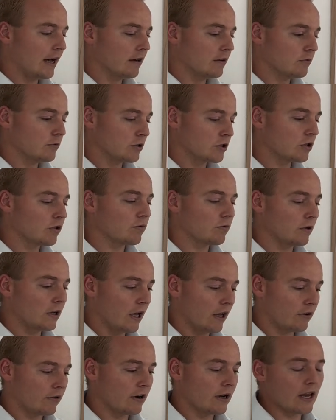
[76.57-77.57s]
was
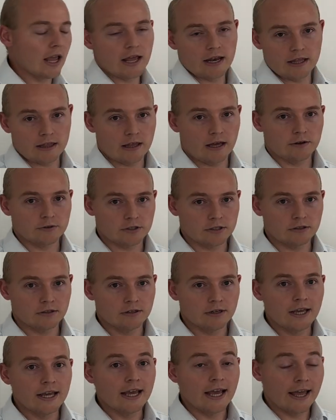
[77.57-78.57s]
$380,000,
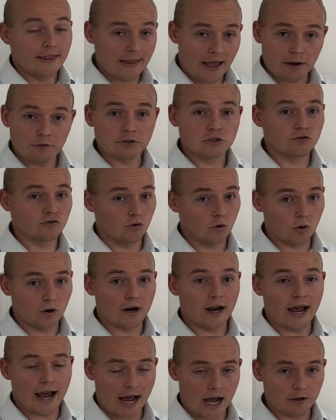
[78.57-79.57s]
and that was for
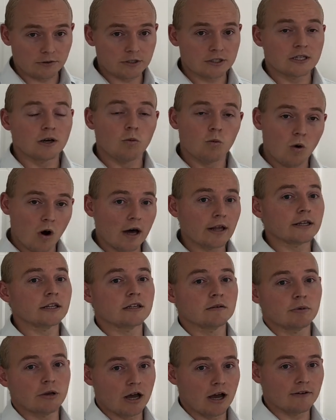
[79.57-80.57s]
a house that wanted
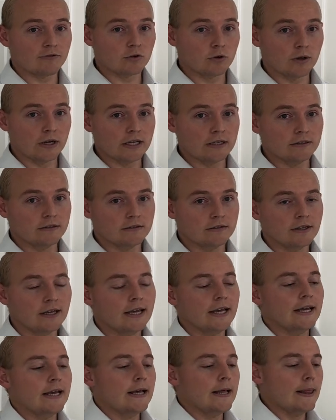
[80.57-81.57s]
to be off-grid.
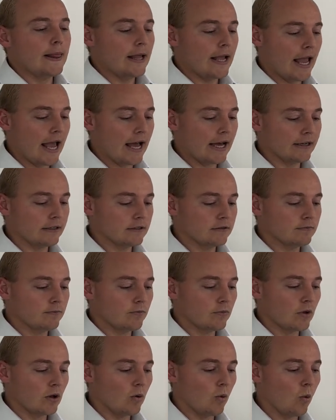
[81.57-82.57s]
And
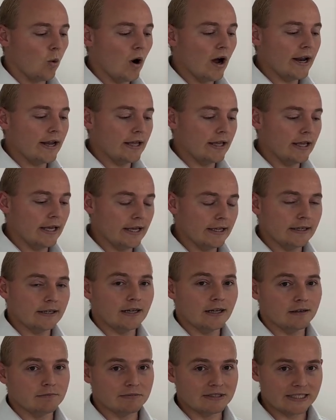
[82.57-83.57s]
what it
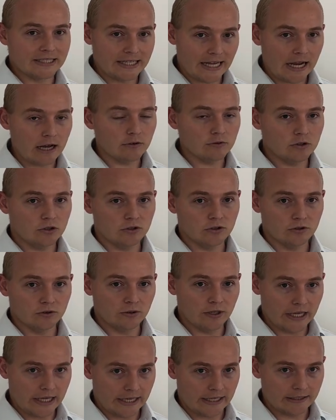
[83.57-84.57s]
comes down to
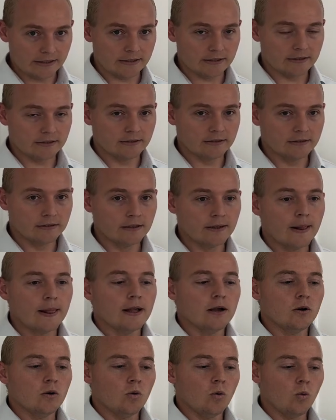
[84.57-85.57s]
is,
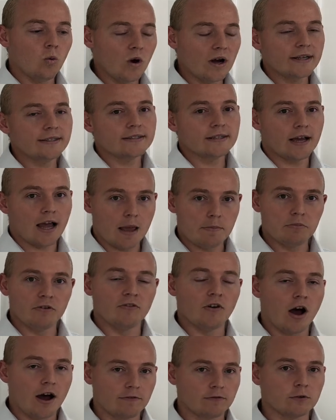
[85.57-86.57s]
what type of
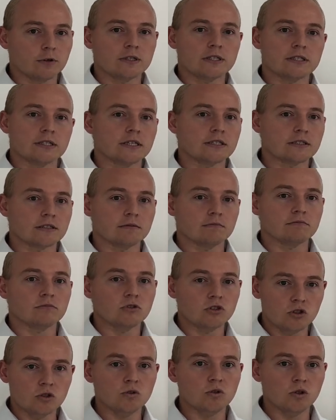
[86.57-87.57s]
off-grid system
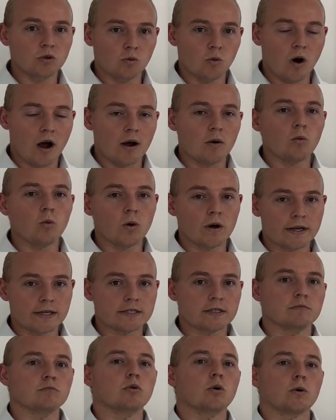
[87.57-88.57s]
do you want? What
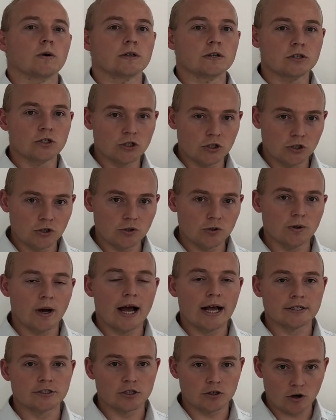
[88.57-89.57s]
is important to you
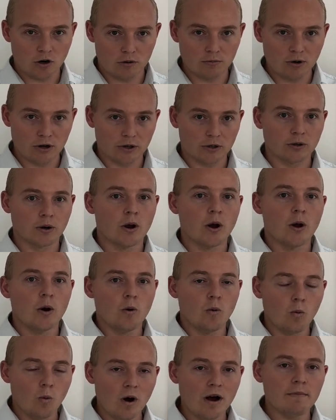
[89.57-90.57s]
as the homeowner?
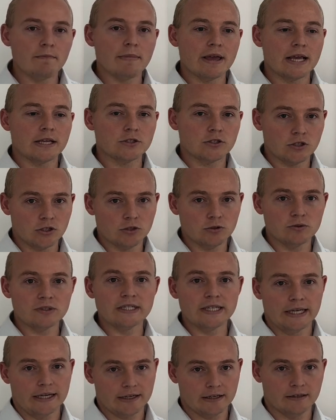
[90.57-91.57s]
What makes you
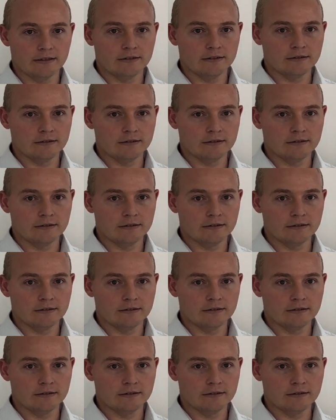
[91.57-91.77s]
tick?